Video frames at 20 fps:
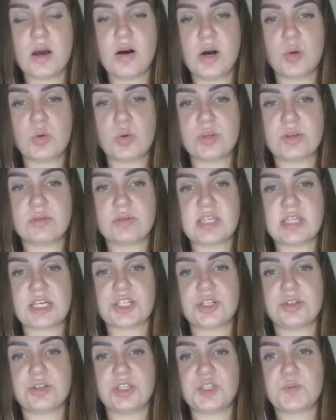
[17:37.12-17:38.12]
Our
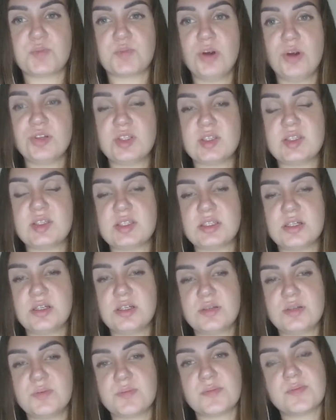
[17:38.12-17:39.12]
transaction is
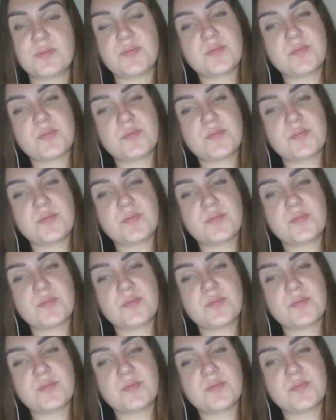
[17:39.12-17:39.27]
processing.